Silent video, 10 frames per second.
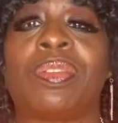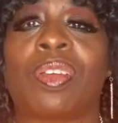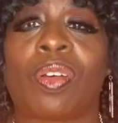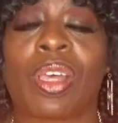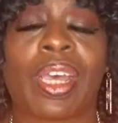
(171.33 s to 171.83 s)

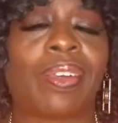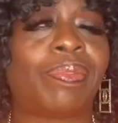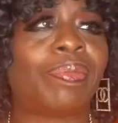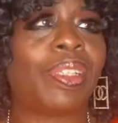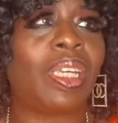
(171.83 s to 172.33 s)
okay?
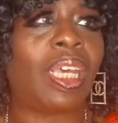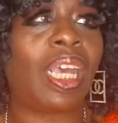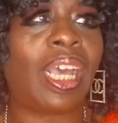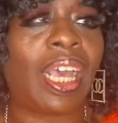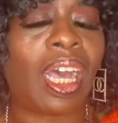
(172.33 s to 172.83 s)

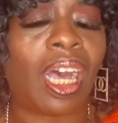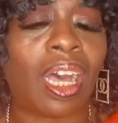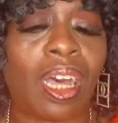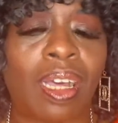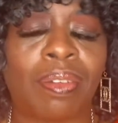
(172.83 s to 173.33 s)

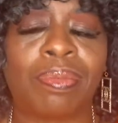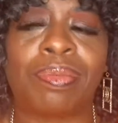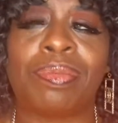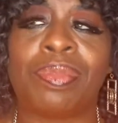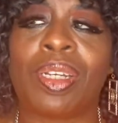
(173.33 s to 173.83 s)

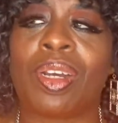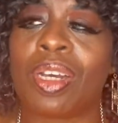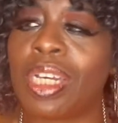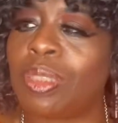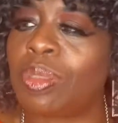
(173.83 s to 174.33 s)
Her
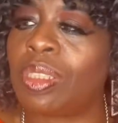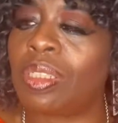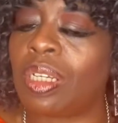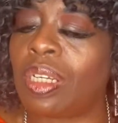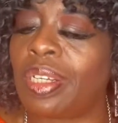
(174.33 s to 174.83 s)

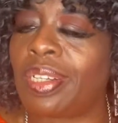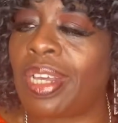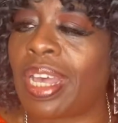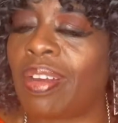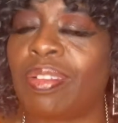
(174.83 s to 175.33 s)
husband,
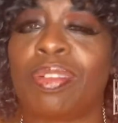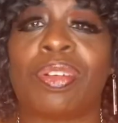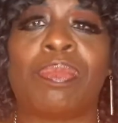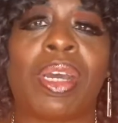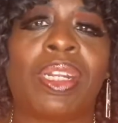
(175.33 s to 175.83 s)
I don't know if
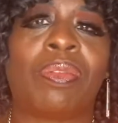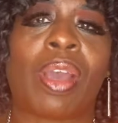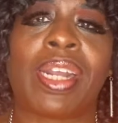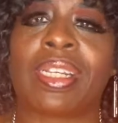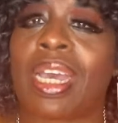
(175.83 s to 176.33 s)
the money
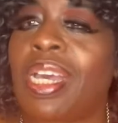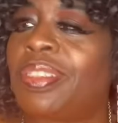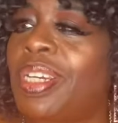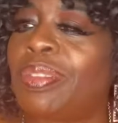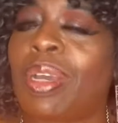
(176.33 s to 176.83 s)
right, the
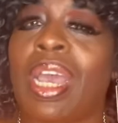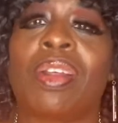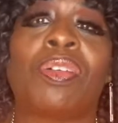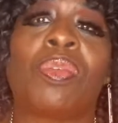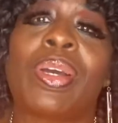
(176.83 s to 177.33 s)
contract's right, I
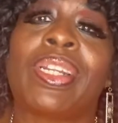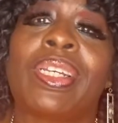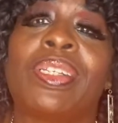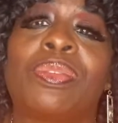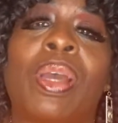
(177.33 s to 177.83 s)
don't know what it
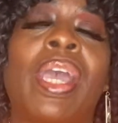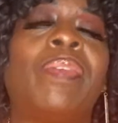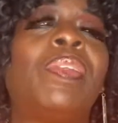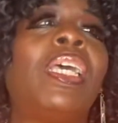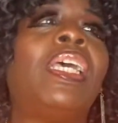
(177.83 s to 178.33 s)
is,
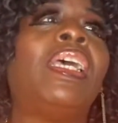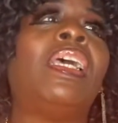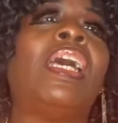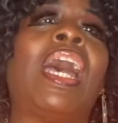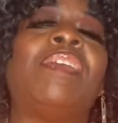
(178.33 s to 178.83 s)
right?
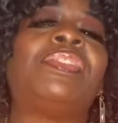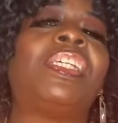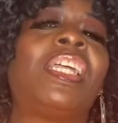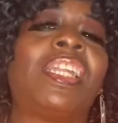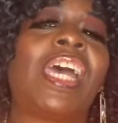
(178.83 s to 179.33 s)
I've
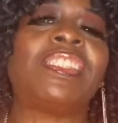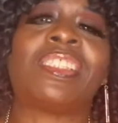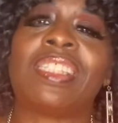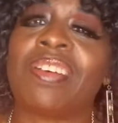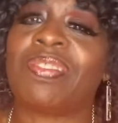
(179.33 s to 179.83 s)
seen a lot of
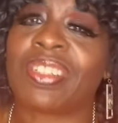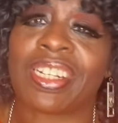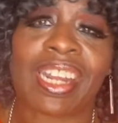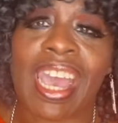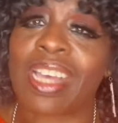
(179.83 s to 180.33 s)
stuff the
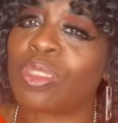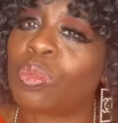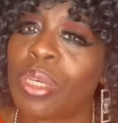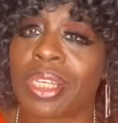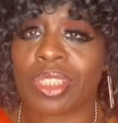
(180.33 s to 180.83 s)
last
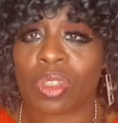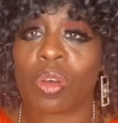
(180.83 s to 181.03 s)
week or so